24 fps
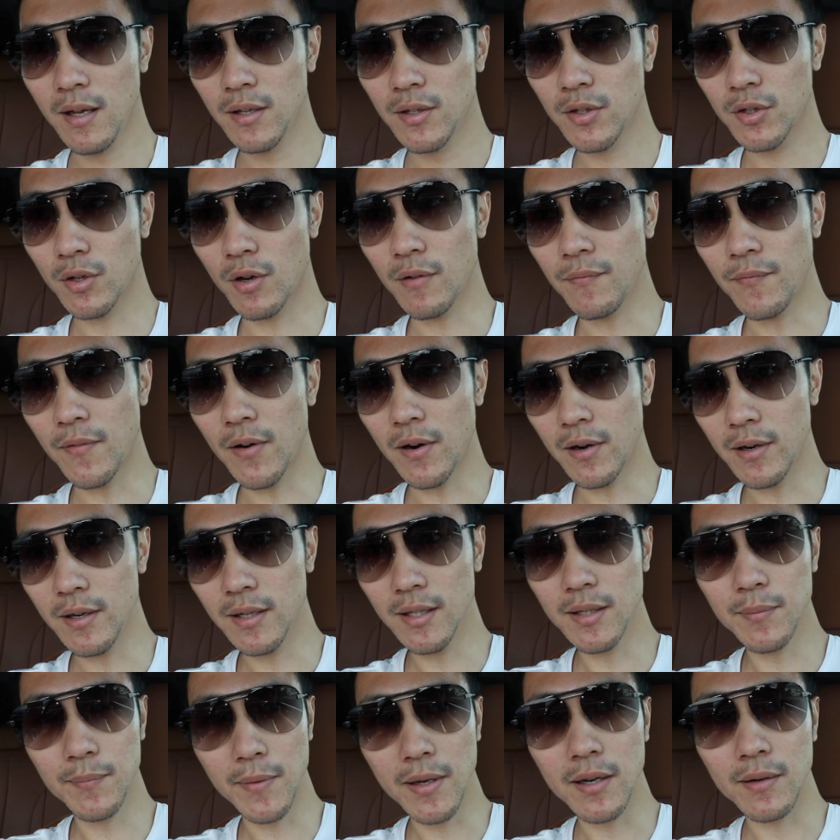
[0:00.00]
so far it's
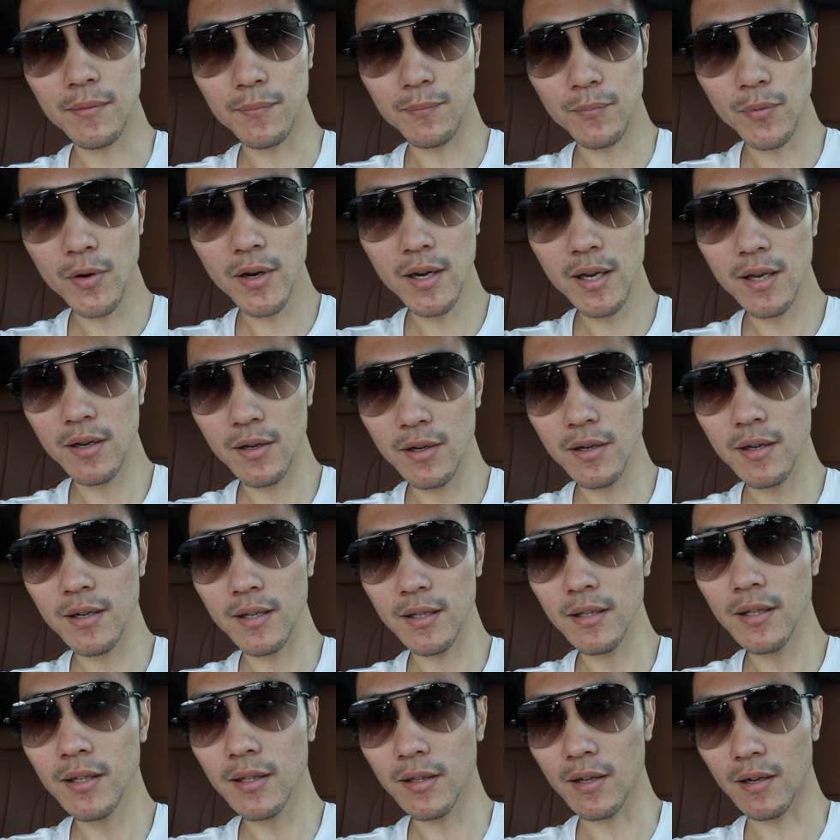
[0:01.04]
been a pretty good
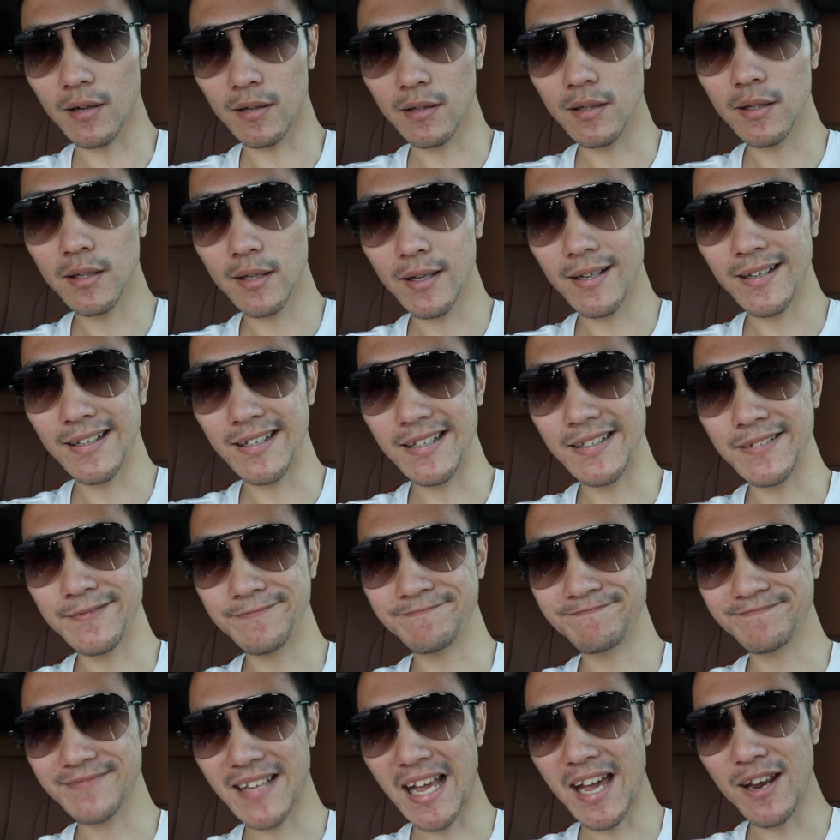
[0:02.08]
install.
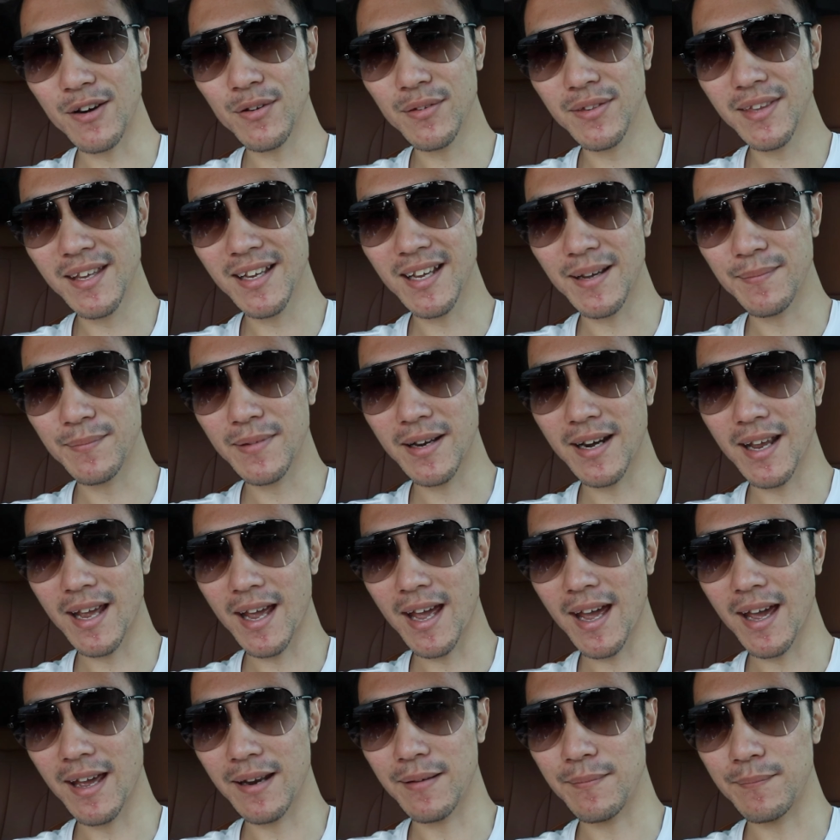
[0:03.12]
I don't think I'm gonna
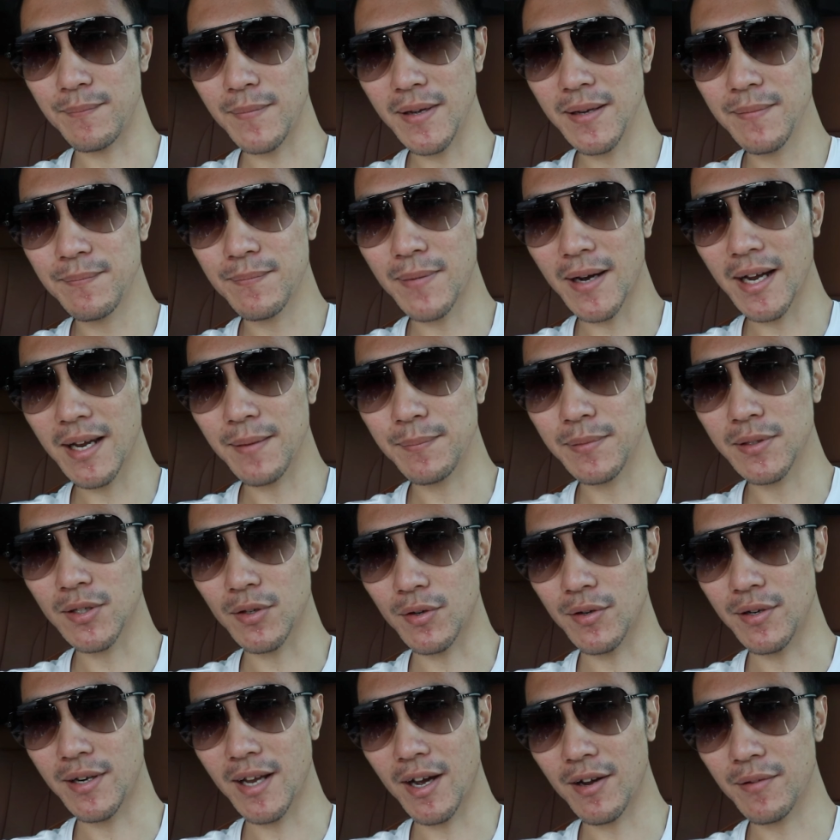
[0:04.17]
add mid pipes or
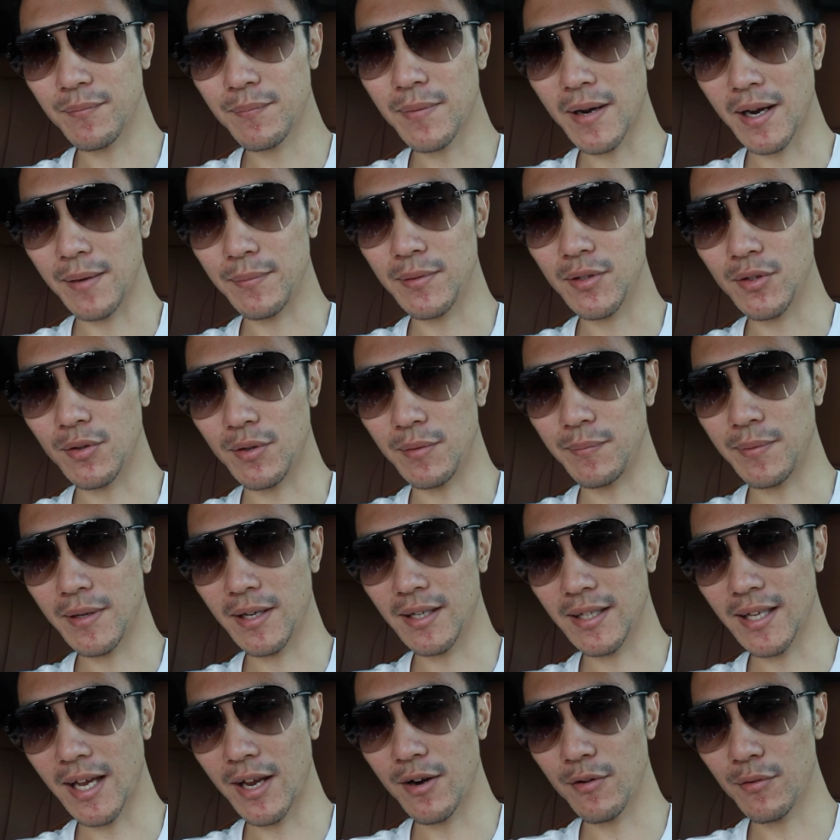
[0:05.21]
down pipes to it,
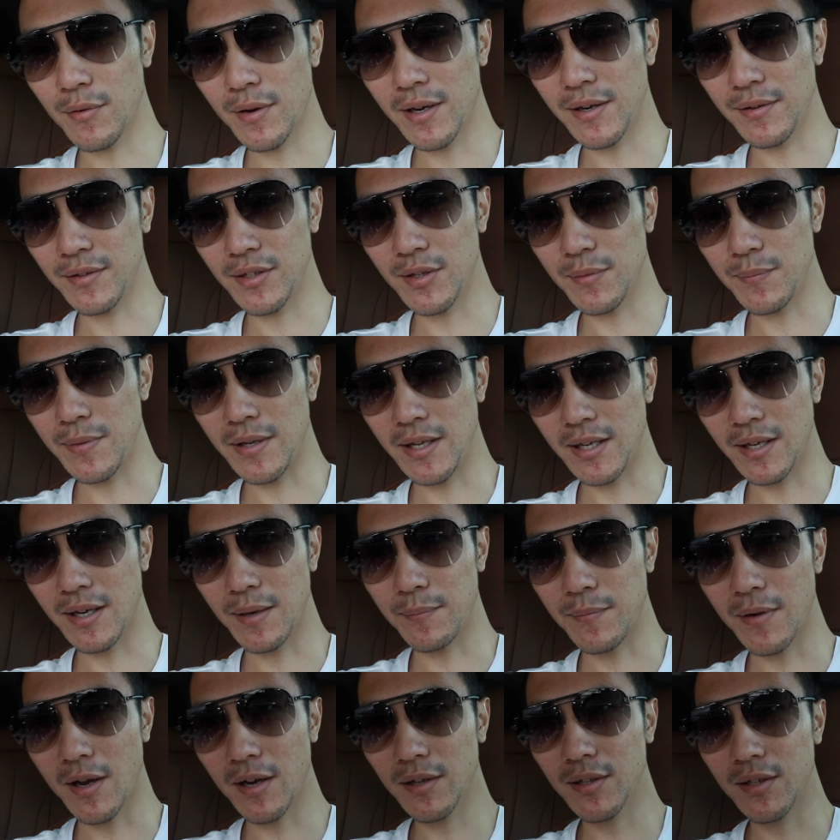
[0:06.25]
because I don't want it to be
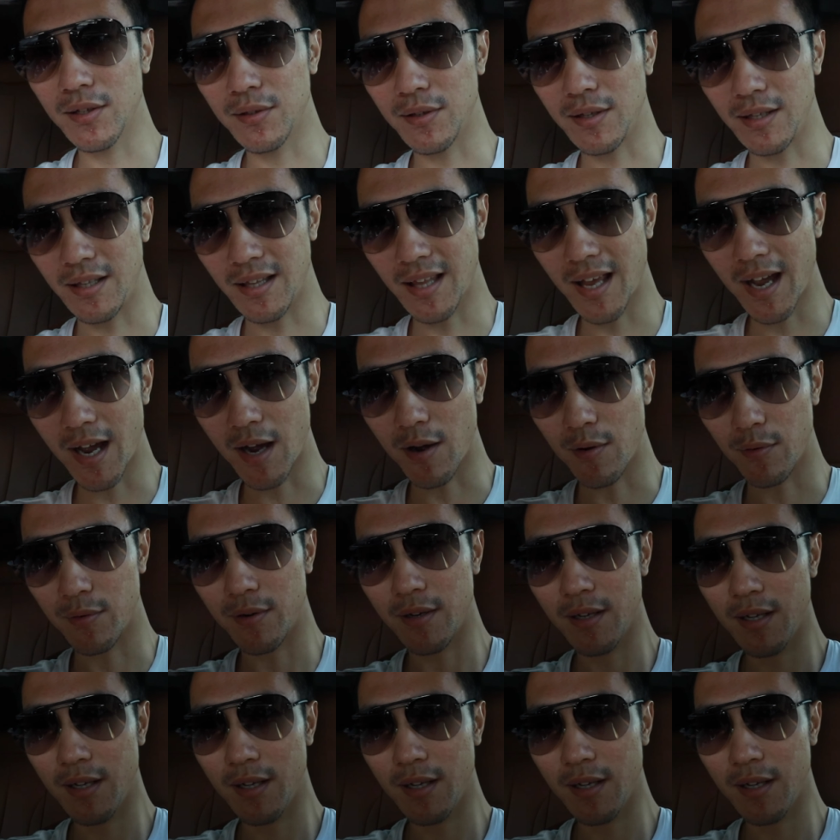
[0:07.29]
obnoxiously loud.